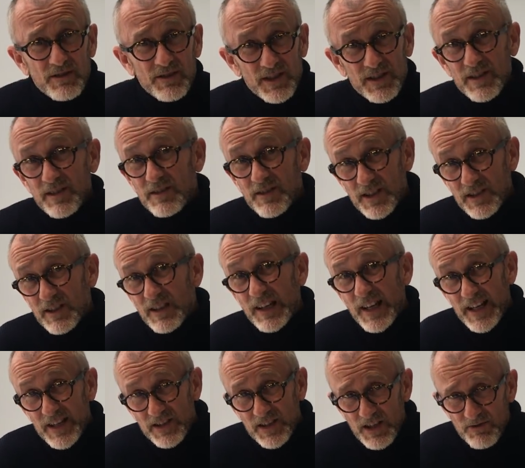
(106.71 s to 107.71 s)
this
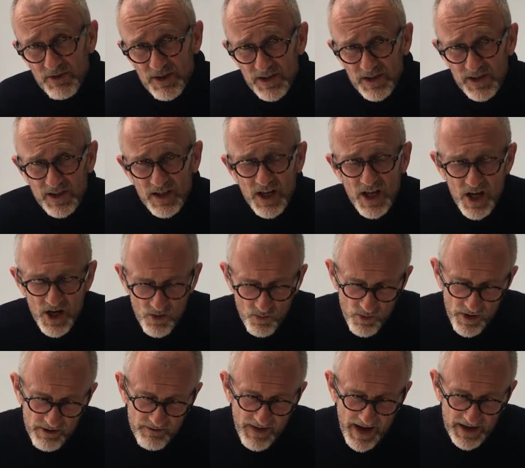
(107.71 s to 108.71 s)
delay has given us.
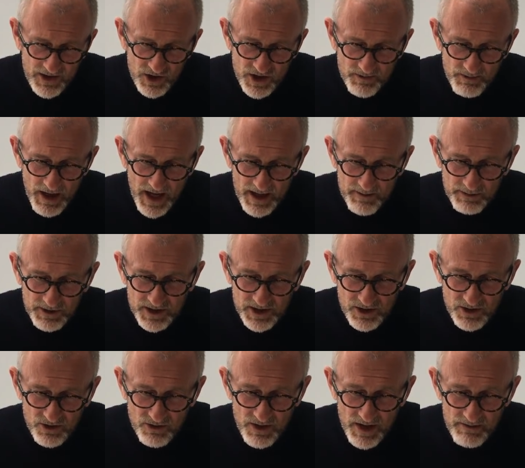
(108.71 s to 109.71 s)
We've actually been able
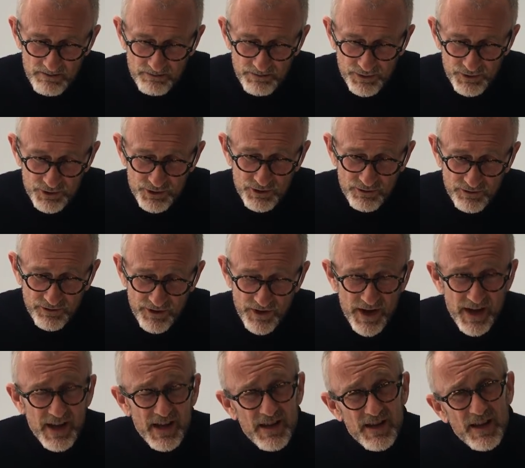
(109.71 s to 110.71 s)
to improve
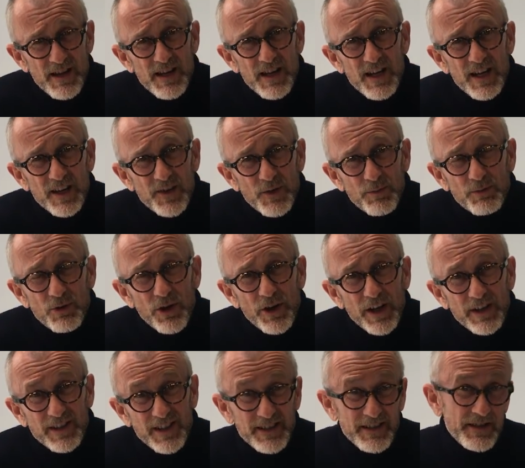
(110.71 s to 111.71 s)
the
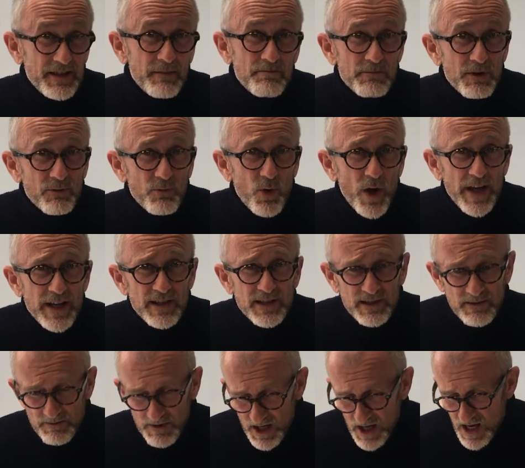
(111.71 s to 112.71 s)
product in a number of
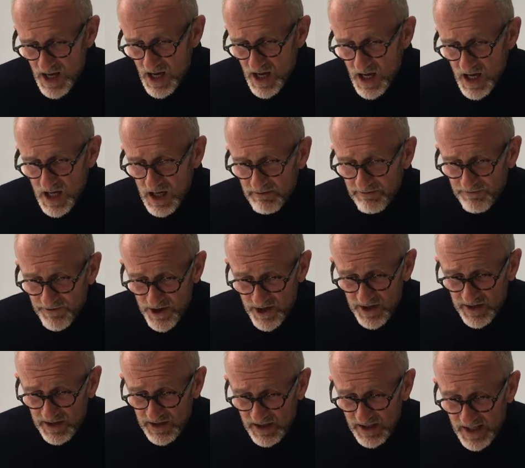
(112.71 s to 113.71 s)
ways.
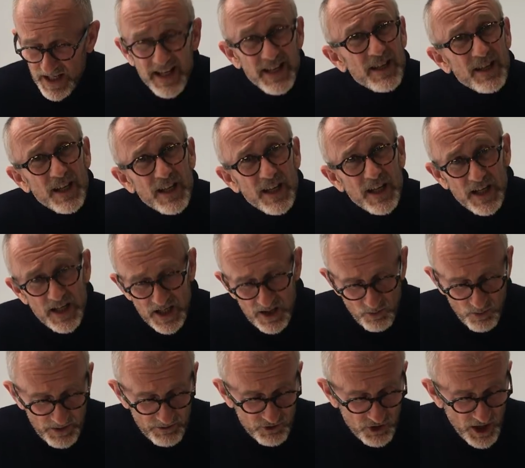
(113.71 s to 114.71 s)
Firstly,
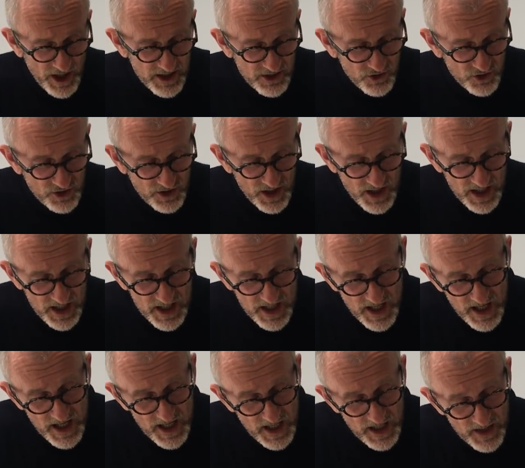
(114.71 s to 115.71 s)
we've changed
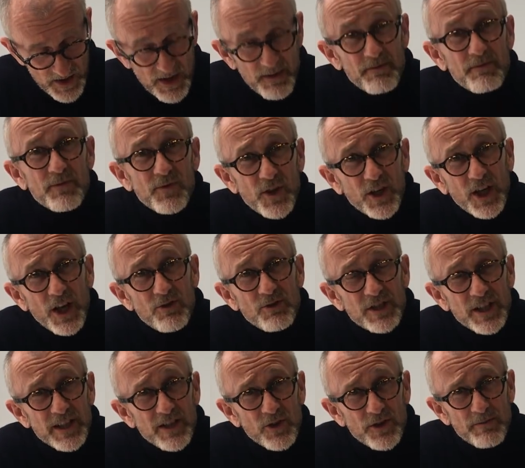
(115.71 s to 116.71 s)
the
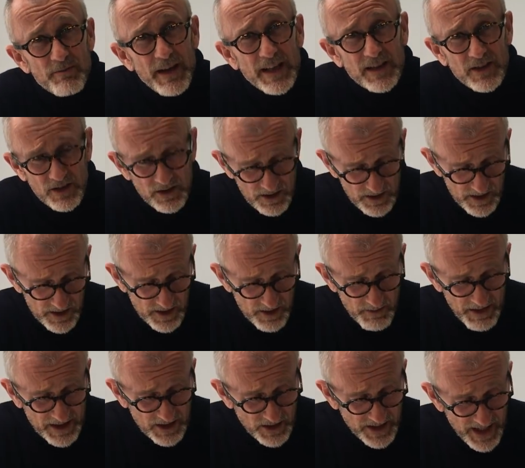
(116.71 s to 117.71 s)
coating on the
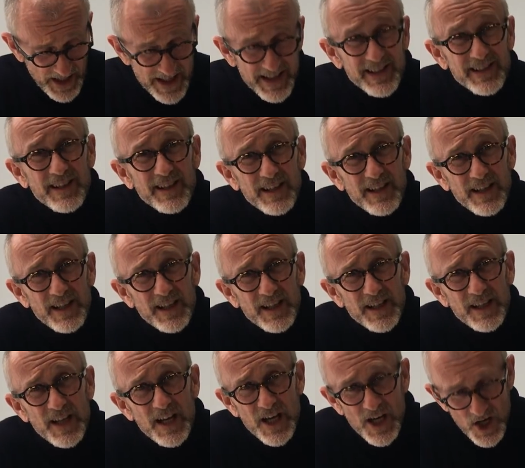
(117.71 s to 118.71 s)
metal casing
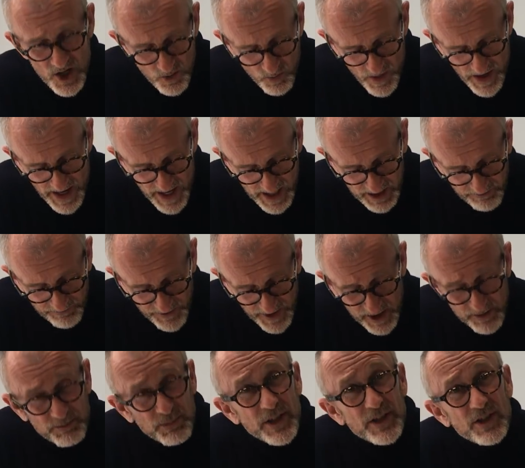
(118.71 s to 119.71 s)
here. We had
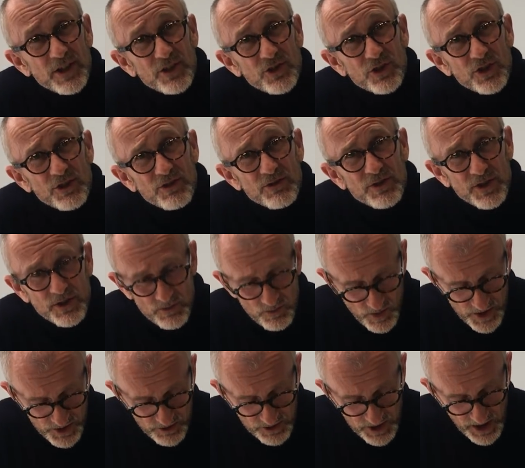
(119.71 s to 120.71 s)
fingerprint issues.
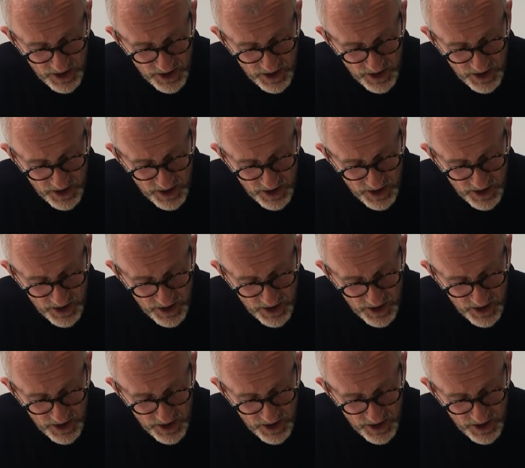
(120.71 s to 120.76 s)
When you